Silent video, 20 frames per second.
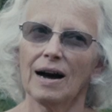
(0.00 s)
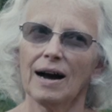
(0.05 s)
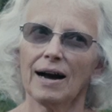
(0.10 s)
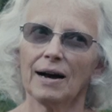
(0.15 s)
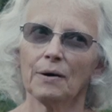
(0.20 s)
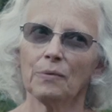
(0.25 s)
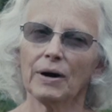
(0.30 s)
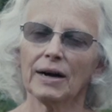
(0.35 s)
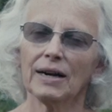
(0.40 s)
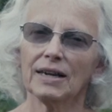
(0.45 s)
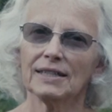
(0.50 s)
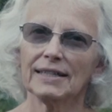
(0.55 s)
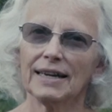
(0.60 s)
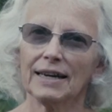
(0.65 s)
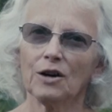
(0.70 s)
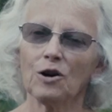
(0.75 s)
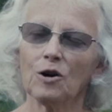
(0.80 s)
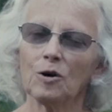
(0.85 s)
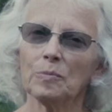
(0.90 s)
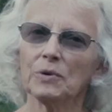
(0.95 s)
I want to
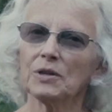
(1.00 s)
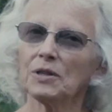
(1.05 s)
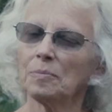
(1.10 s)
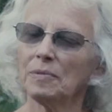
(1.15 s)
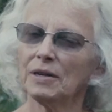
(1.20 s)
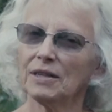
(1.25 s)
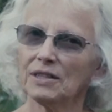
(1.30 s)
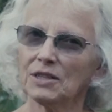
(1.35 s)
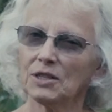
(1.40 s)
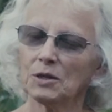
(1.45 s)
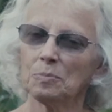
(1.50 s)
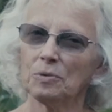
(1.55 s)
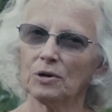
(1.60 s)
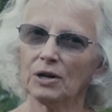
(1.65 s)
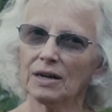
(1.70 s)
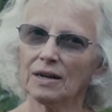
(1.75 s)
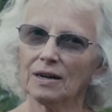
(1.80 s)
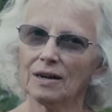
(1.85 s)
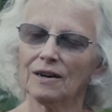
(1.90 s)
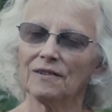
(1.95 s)
take home with me this
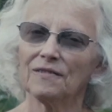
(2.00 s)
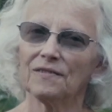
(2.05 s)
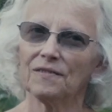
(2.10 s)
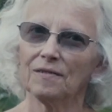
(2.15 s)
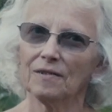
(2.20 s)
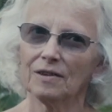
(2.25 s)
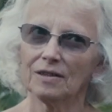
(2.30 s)
book of